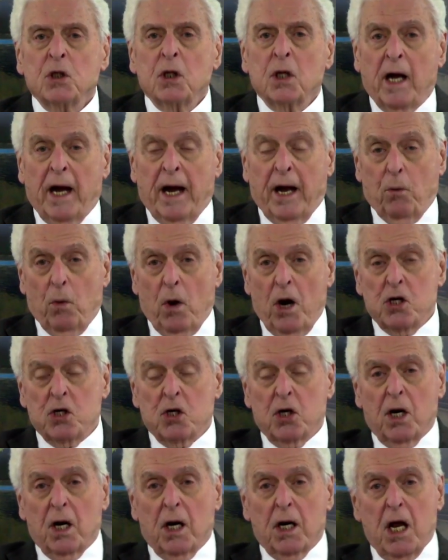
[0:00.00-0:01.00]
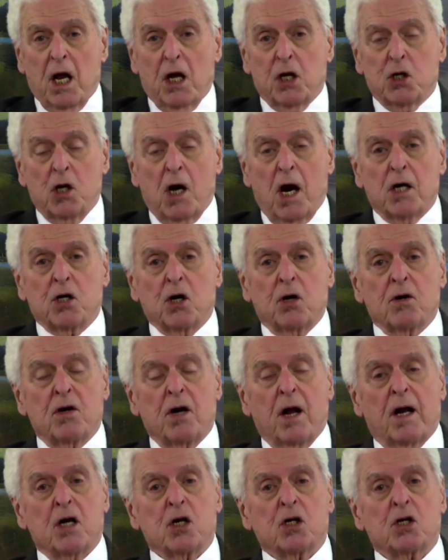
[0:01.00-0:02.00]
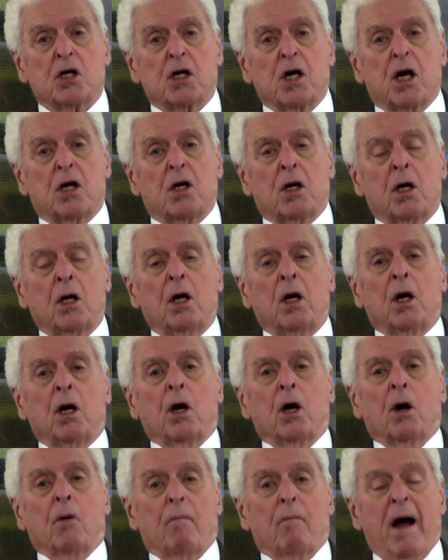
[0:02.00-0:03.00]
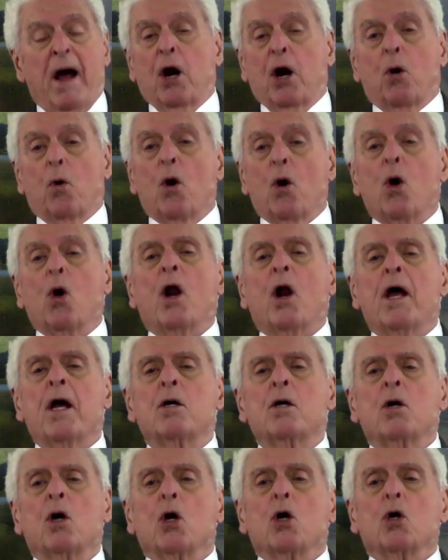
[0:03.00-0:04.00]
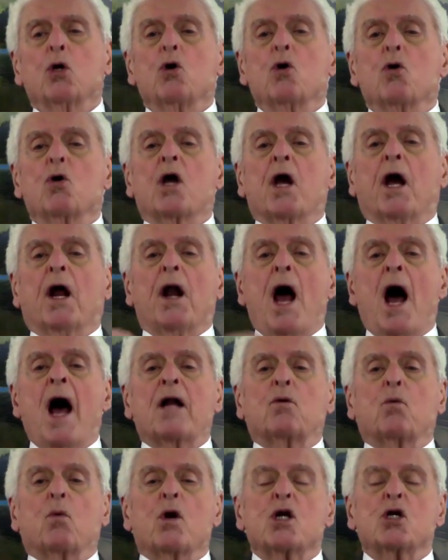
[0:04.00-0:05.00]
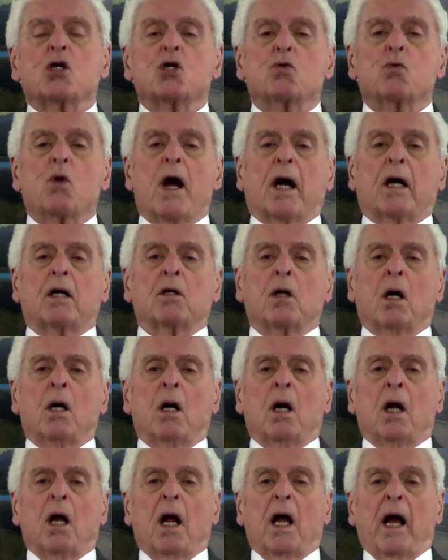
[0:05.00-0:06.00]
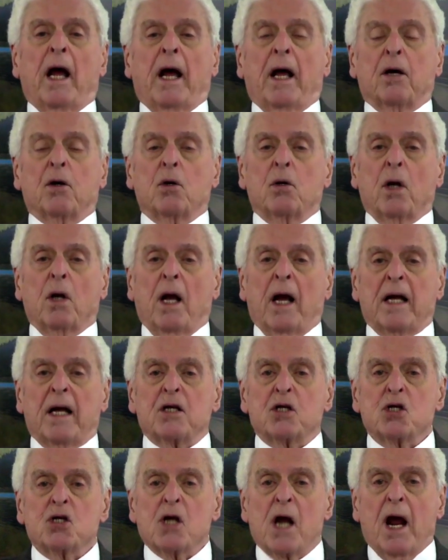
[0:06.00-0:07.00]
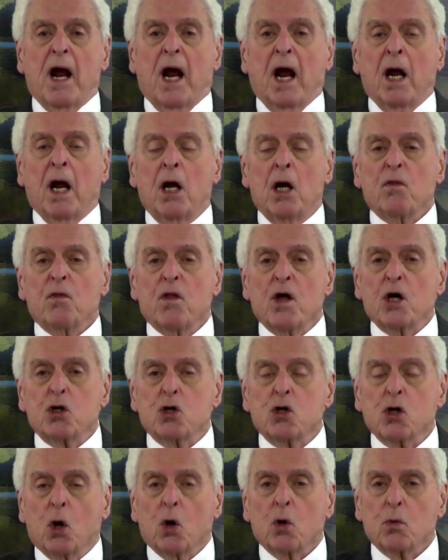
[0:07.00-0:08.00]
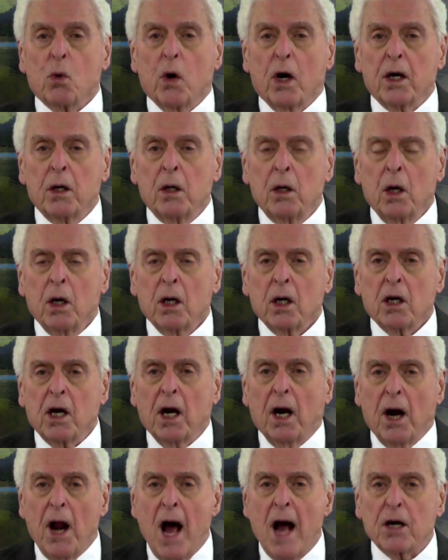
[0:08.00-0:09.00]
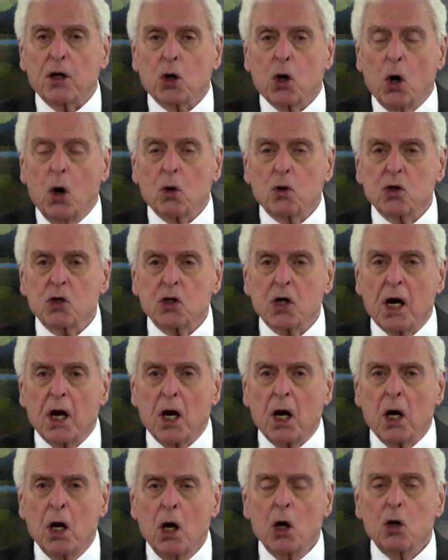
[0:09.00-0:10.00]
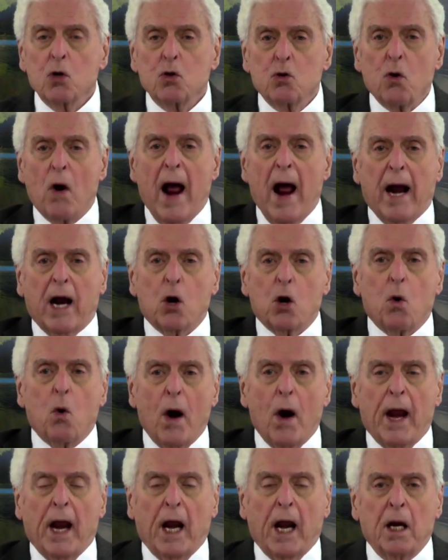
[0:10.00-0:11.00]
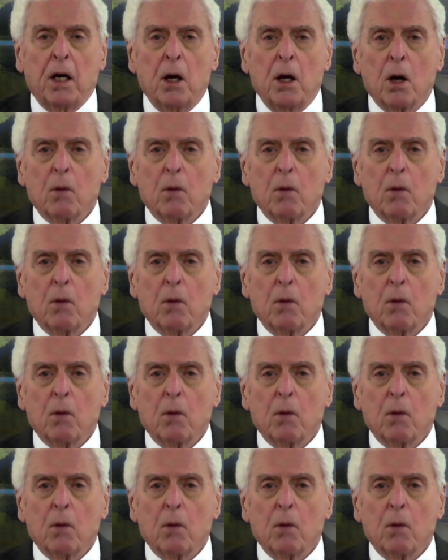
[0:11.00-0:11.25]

And recently a judge in Tennessee made a ruling, you cannot restrict and say that children cannot go see drag queen